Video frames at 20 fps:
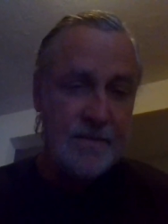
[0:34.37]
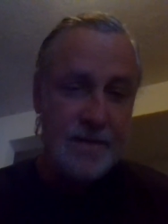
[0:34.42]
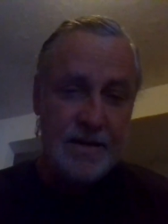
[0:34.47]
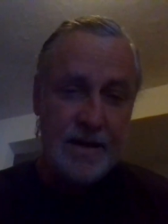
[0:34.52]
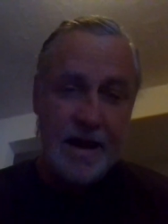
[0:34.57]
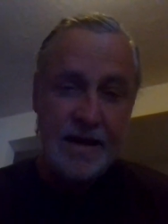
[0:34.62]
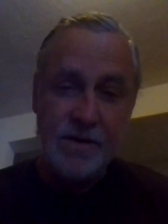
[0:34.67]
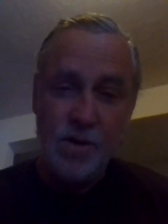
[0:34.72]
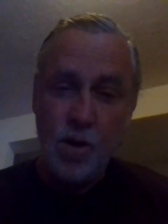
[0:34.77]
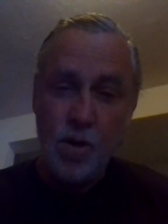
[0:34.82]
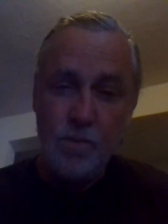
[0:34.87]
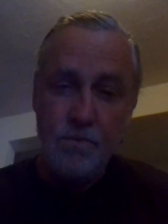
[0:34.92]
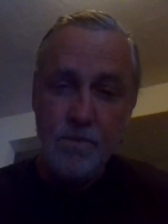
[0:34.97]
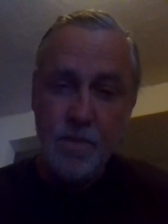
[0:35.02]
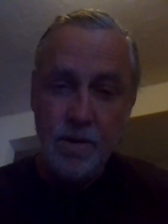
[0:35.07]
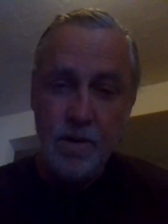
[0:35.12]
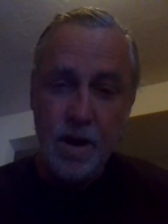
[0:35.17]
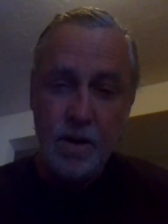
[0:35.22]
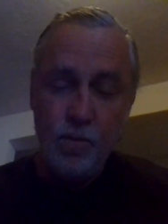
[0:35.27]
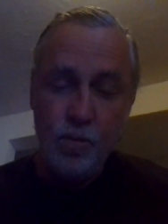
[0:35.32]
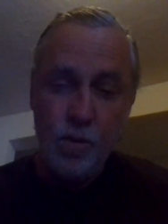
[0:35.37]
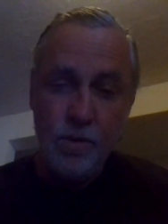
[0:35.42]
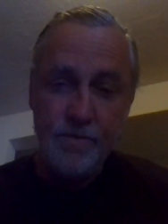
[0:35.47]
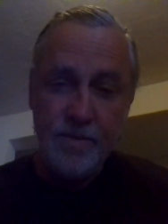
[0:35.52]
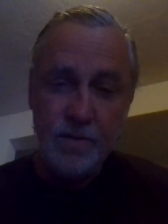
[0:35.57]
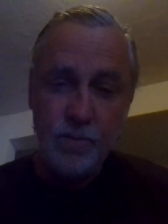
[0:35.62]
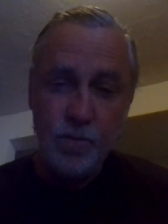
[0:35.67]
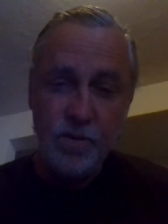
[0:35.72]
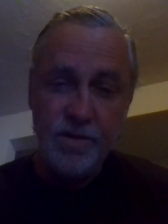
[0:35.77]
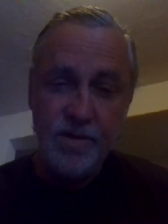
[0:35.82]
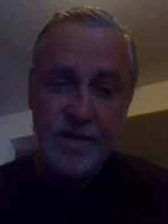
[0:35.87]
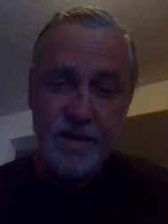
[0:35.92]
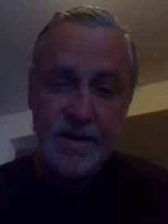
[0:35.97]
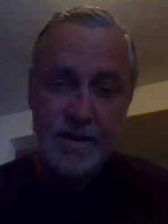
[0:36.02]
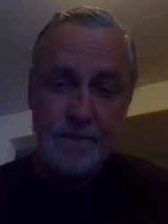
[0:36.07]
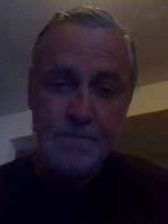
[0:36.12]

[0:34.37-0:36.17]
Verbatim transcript: I know a woman with a uh,